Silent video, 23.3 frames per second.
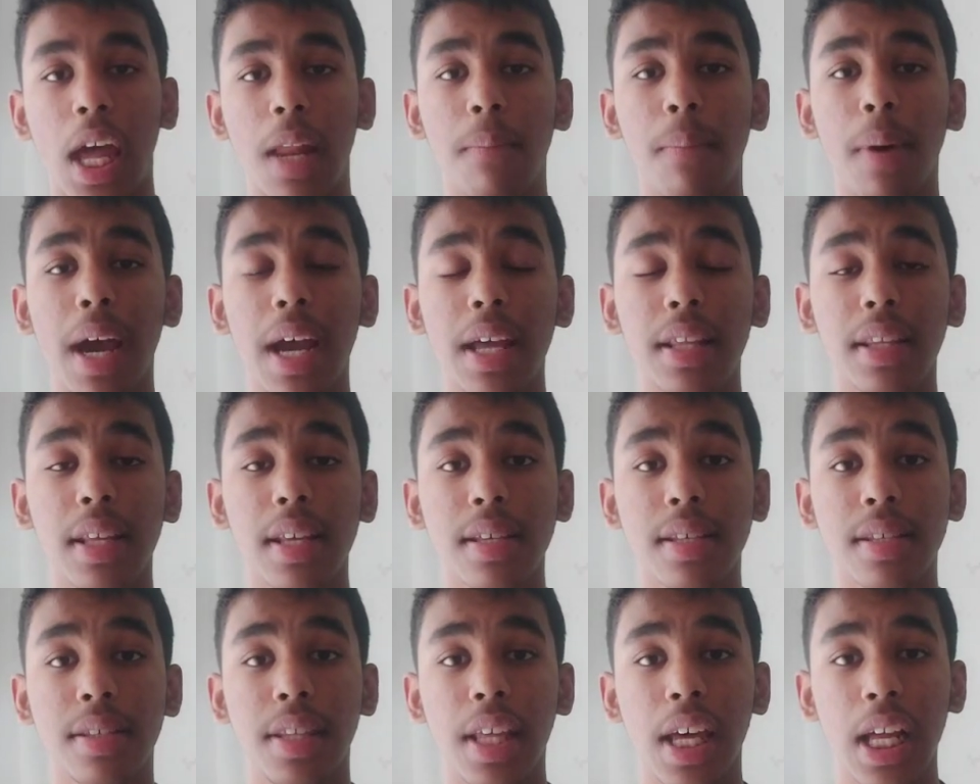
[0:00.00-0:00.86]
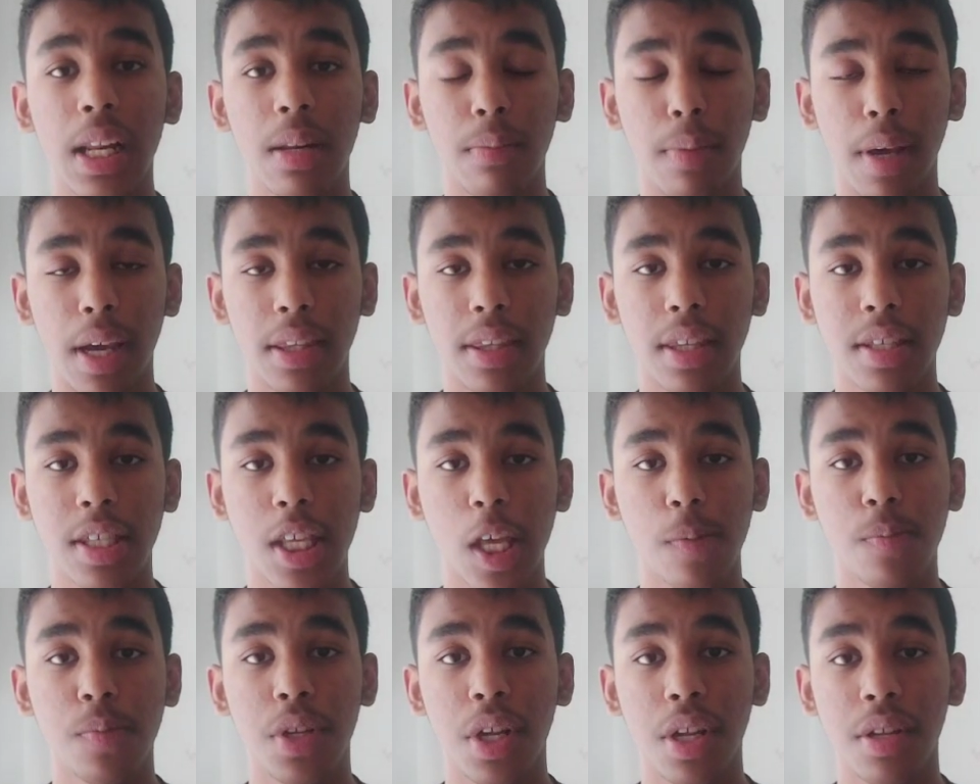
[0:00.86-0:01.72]
And by this, they'll make the
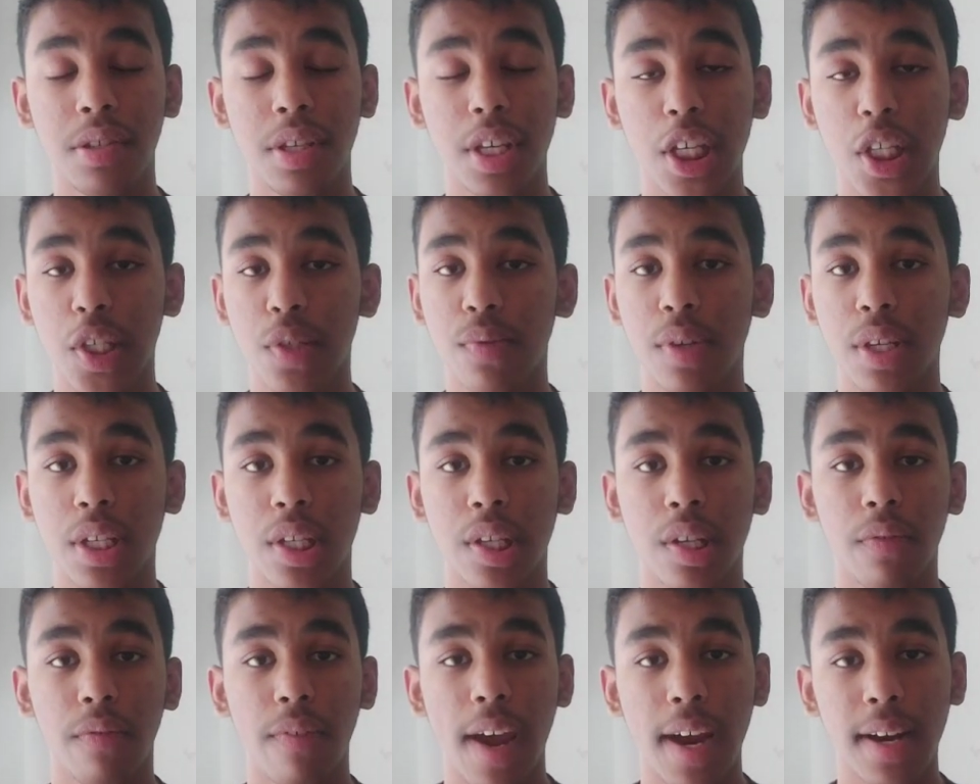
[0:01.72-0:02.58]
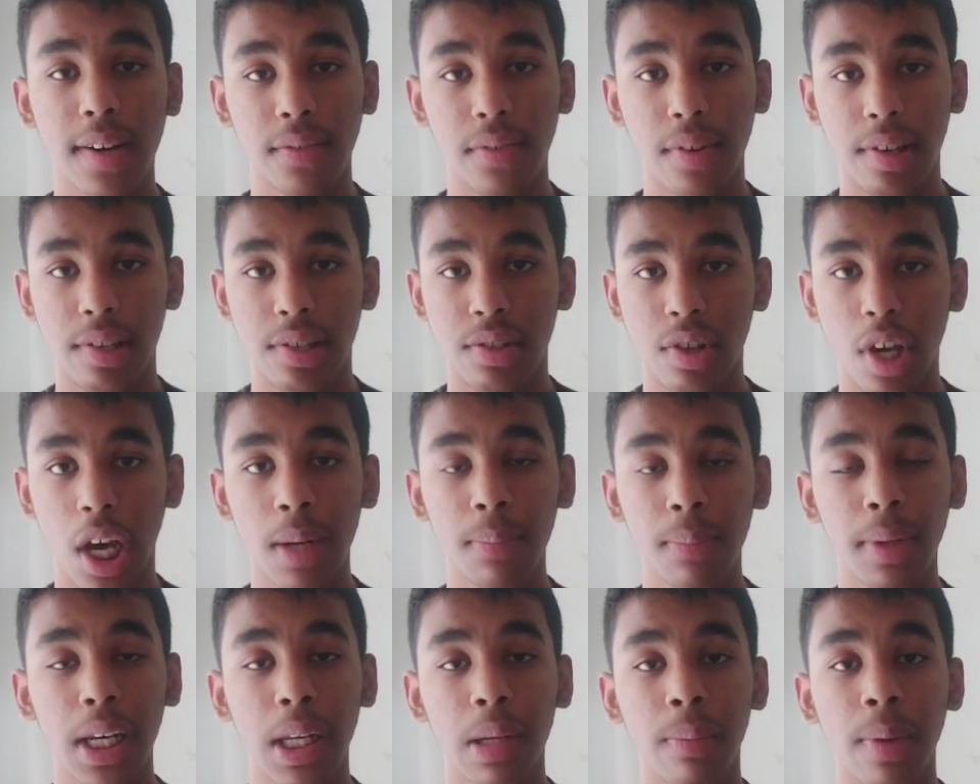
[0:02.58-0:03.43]
substances which factories
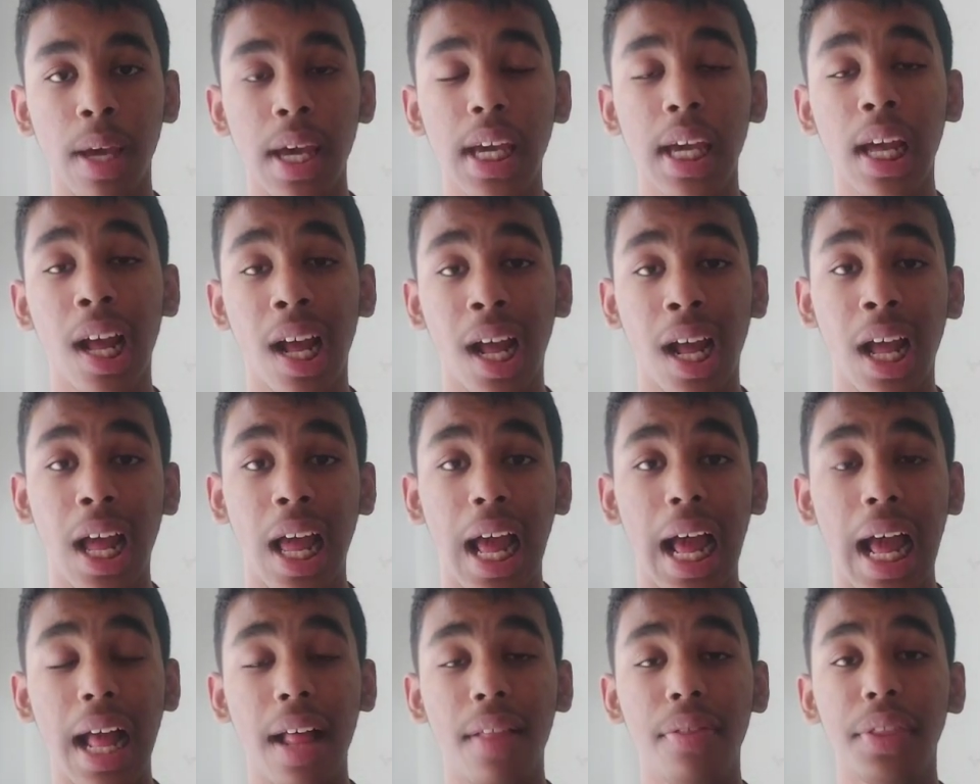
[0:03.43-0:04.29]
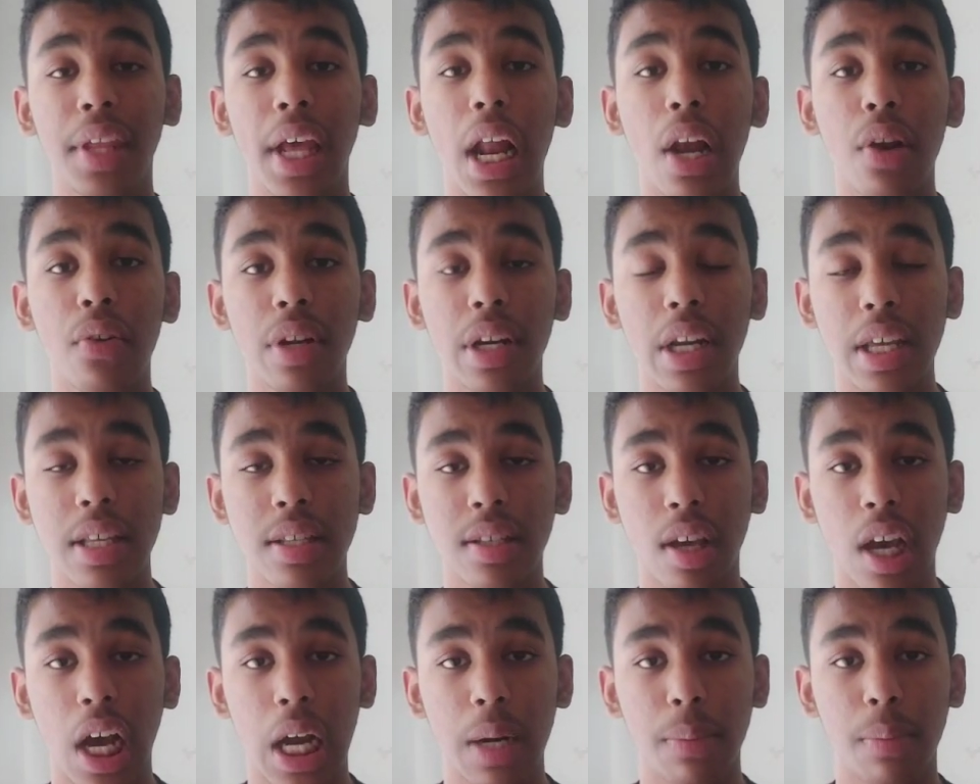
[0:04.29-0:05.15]
normally make, and they'll release
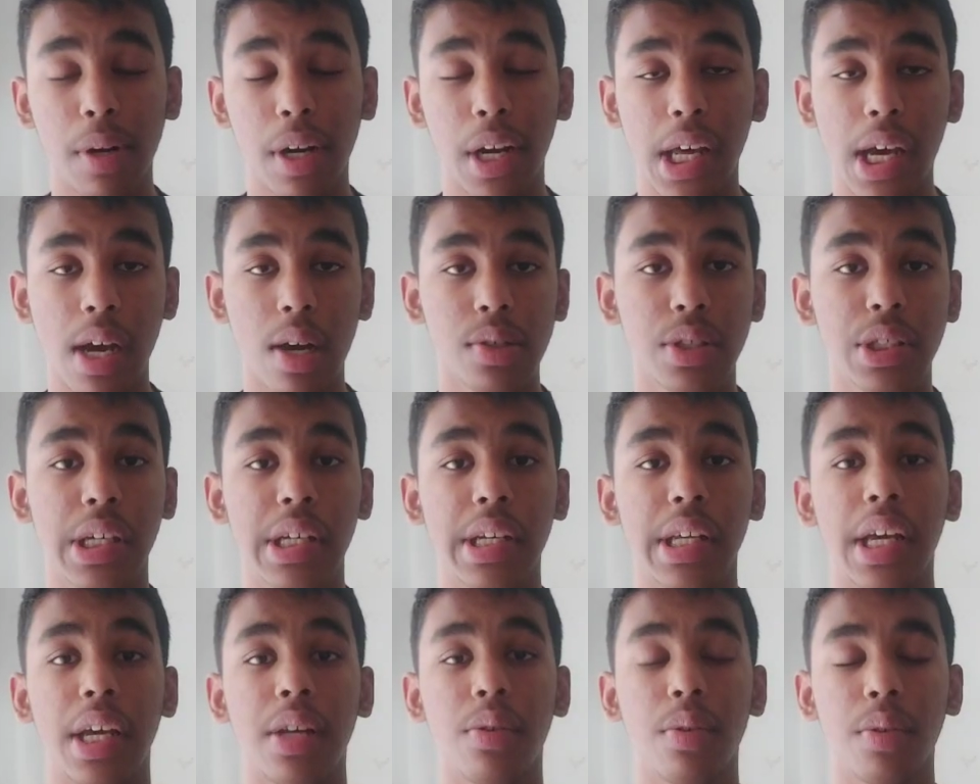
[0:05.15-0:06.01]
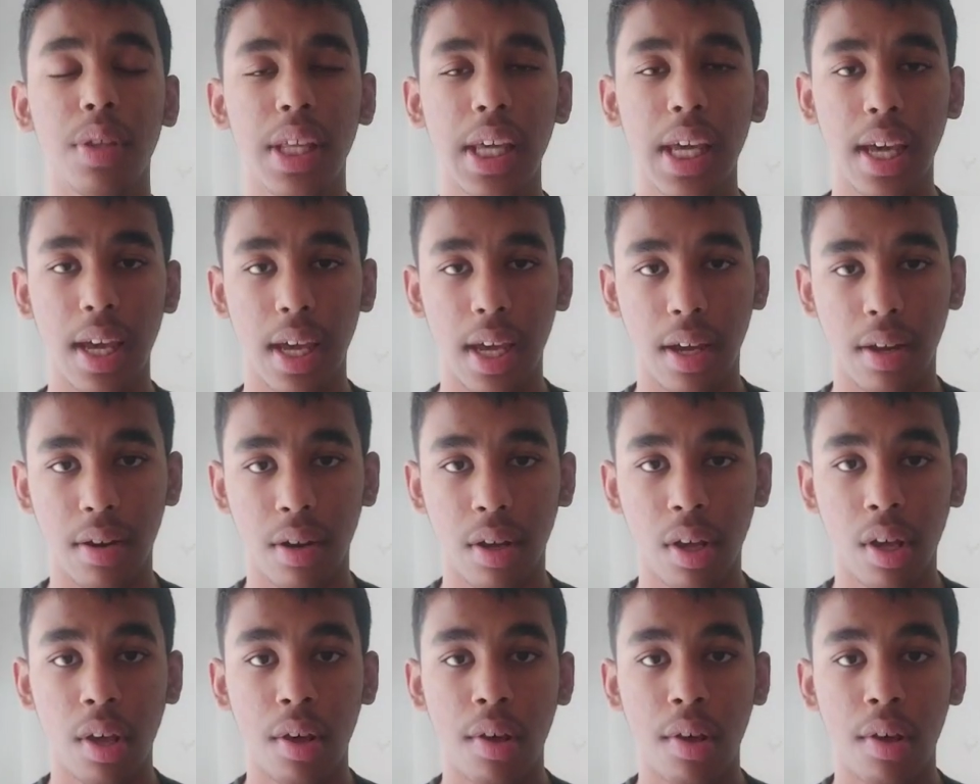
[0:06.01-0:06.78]
carbon dioxide into the air.